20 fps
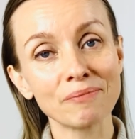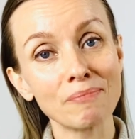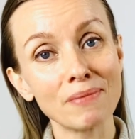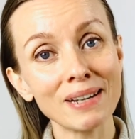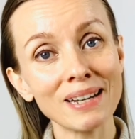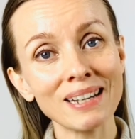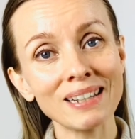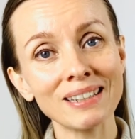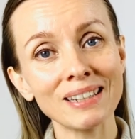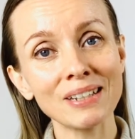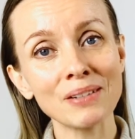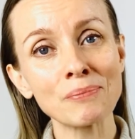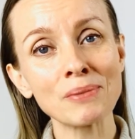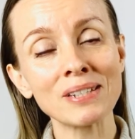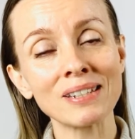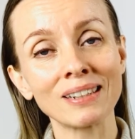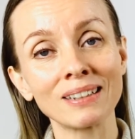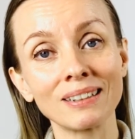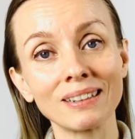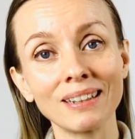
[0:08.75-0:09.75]
My name is
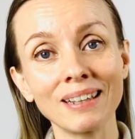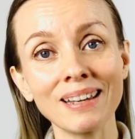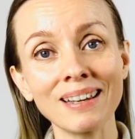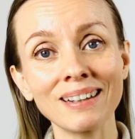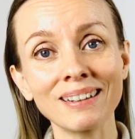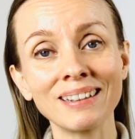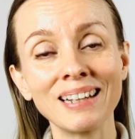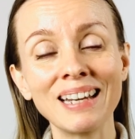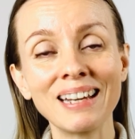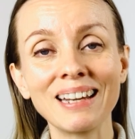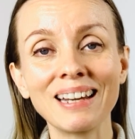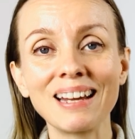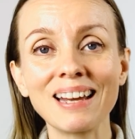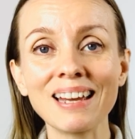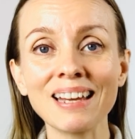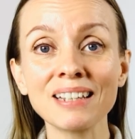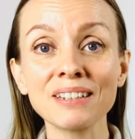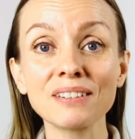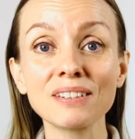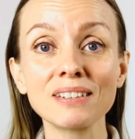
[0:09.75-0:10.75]
Analea,
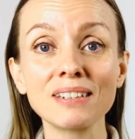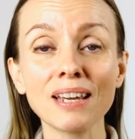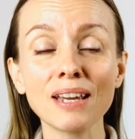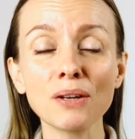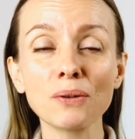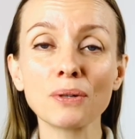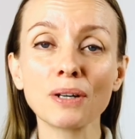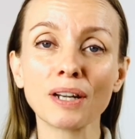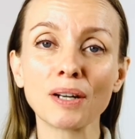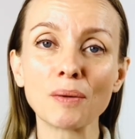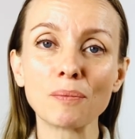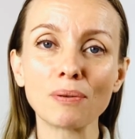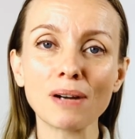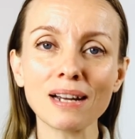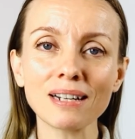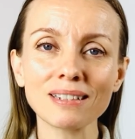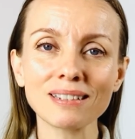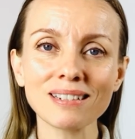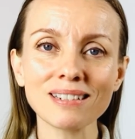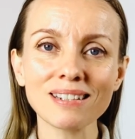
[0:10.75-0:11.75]
and today we're going to
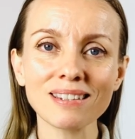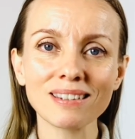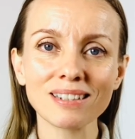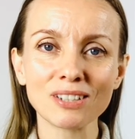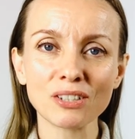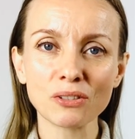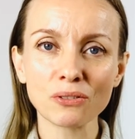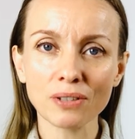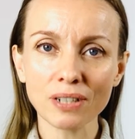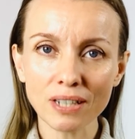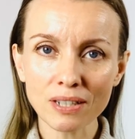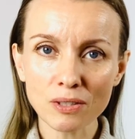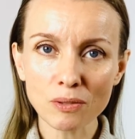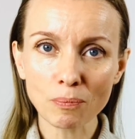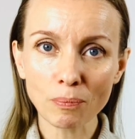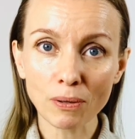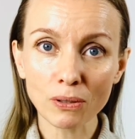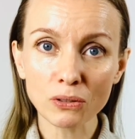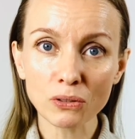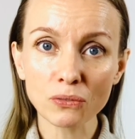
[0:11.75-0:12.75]
practice the tricky
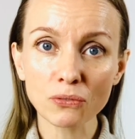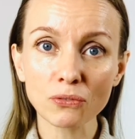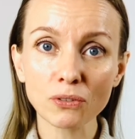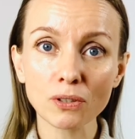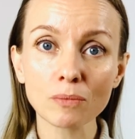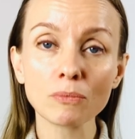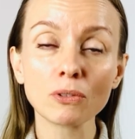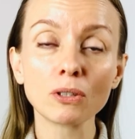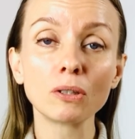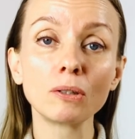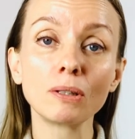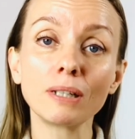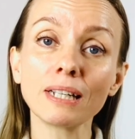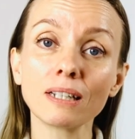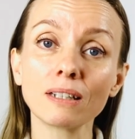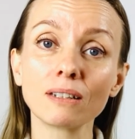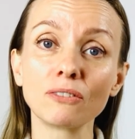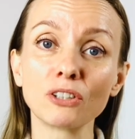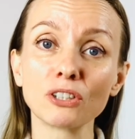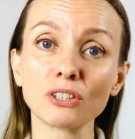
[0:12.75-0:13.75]
spot from the
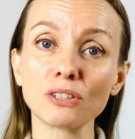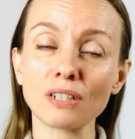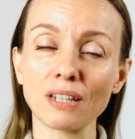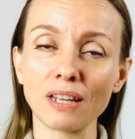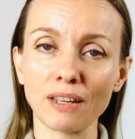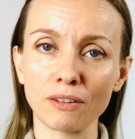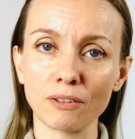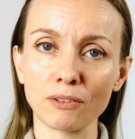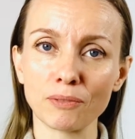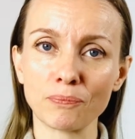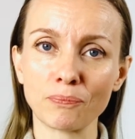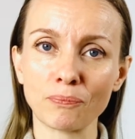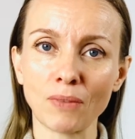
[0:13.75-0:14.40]
Luligavot together.